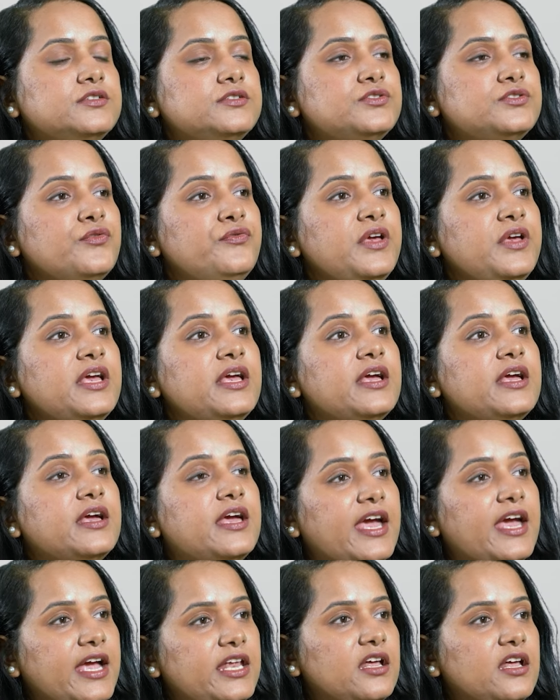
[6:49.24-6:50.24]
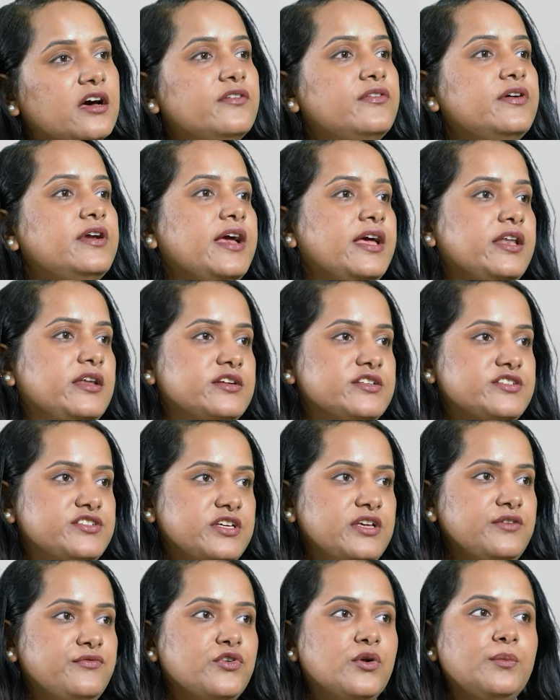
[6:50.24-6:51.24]
So we gain our
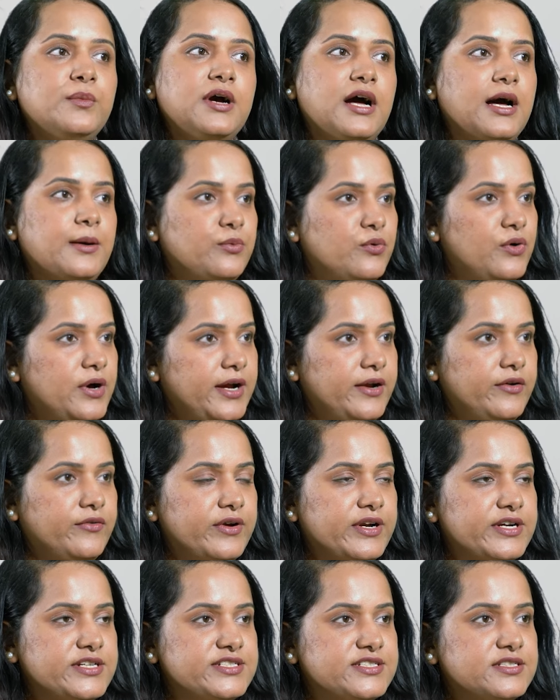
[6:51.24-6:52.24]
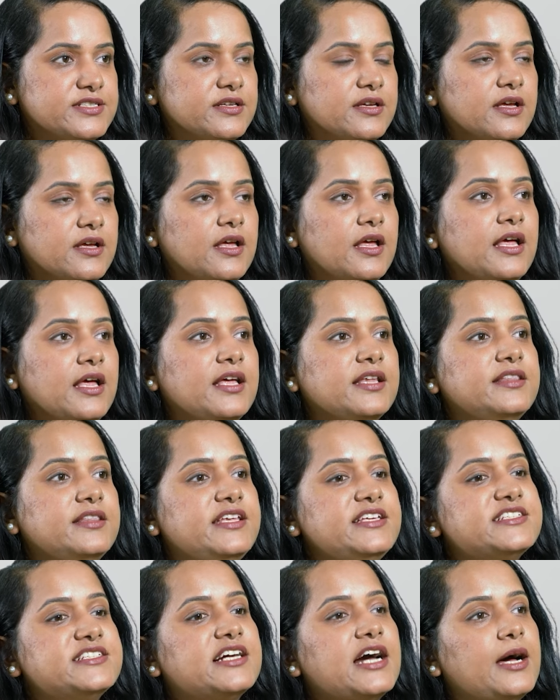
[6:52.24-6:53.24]
energy from carbohydrates.
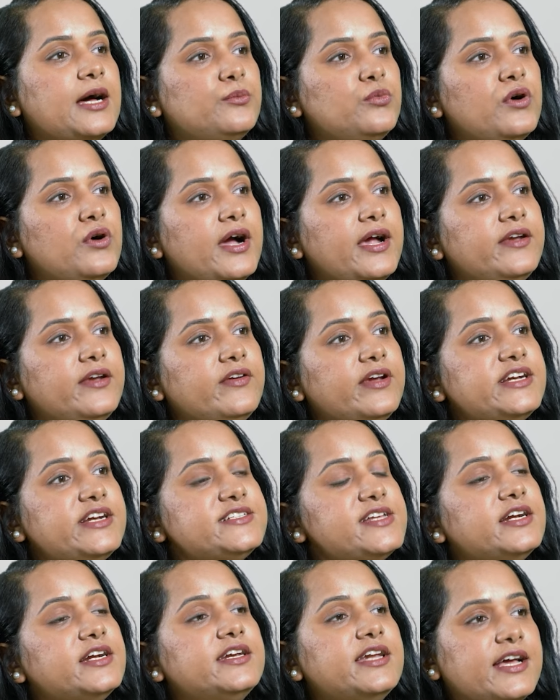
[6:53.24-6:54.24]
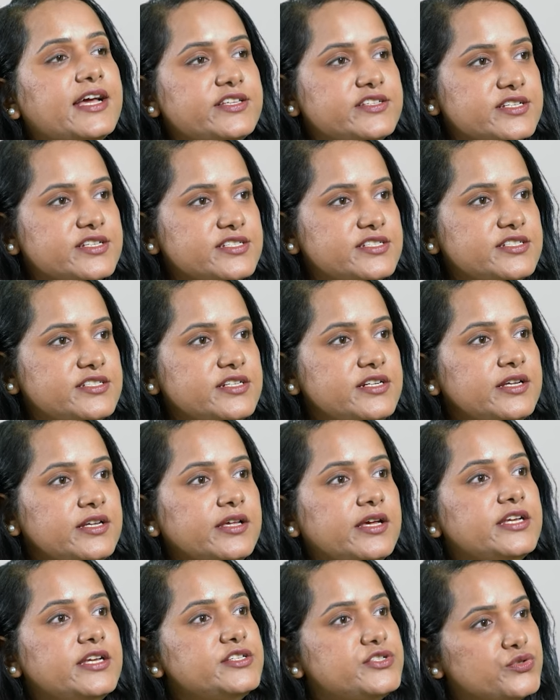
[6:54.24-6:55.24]
These carbohydrates are digested
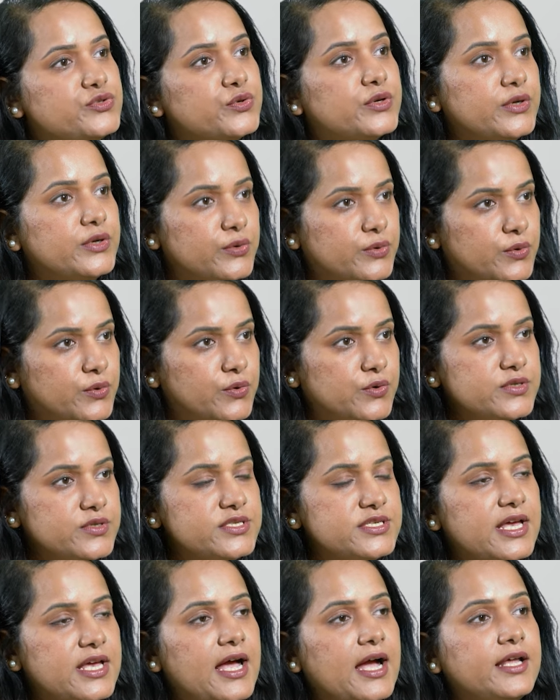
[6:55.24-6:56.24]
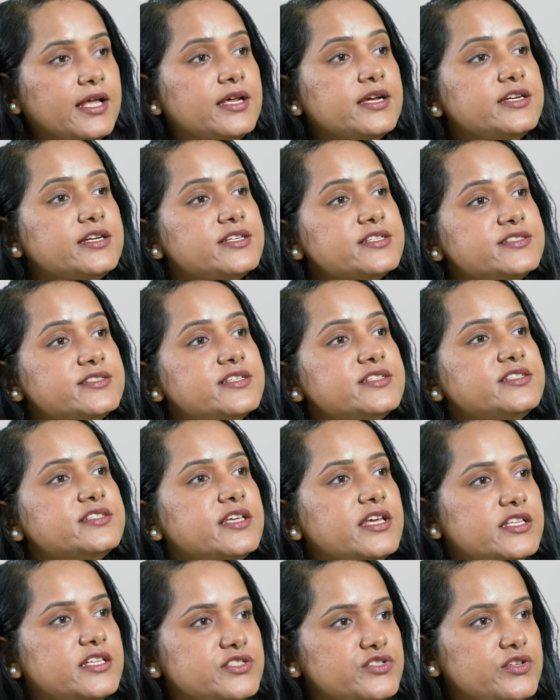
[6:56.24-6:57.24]
into glucose, and it is this
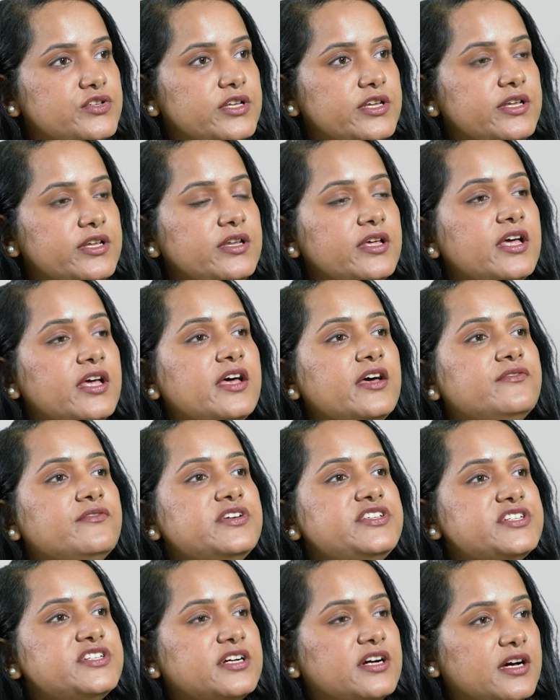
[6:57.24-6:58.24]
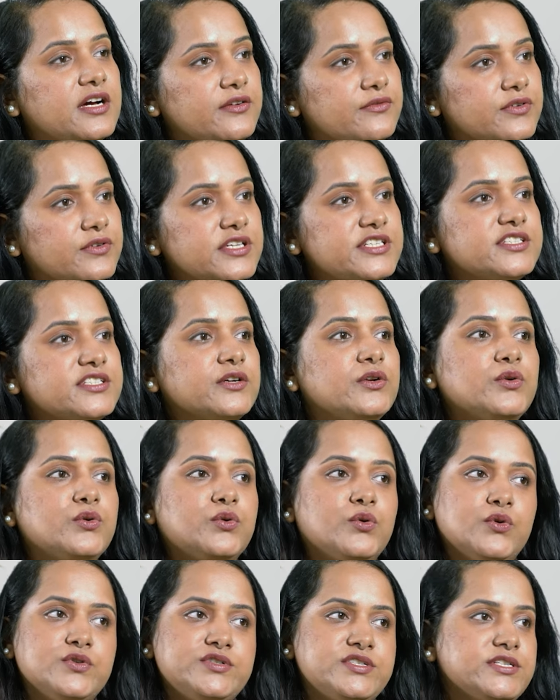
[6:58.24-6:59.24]
insulin which converts
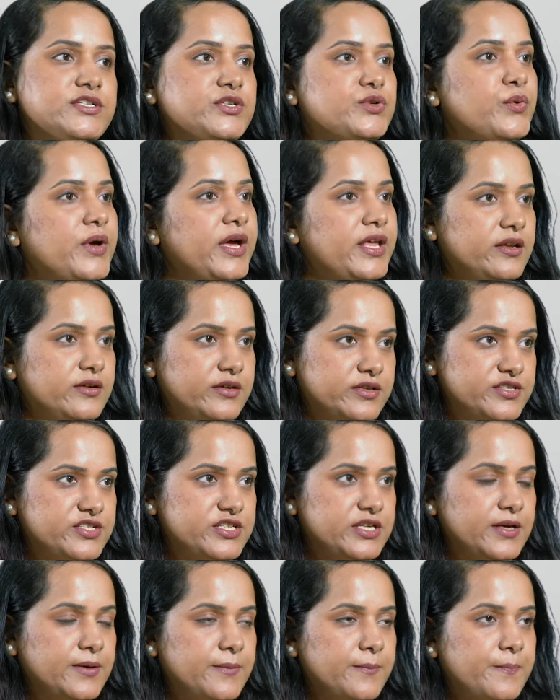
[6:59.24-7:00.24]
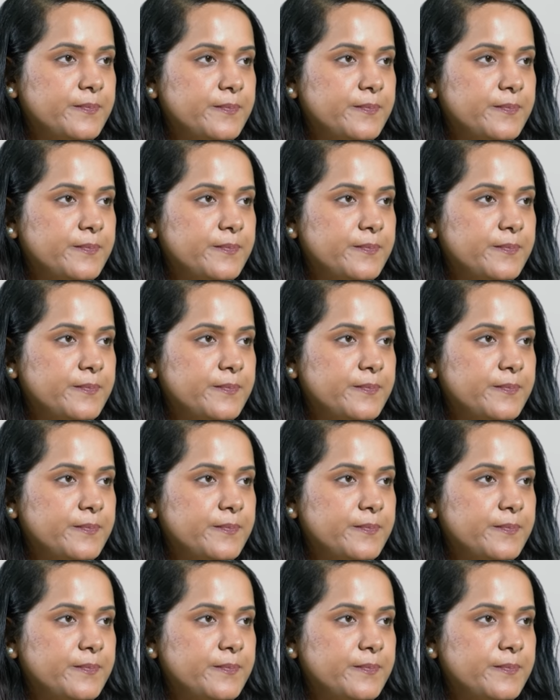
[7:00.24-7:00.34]
glucose into energy.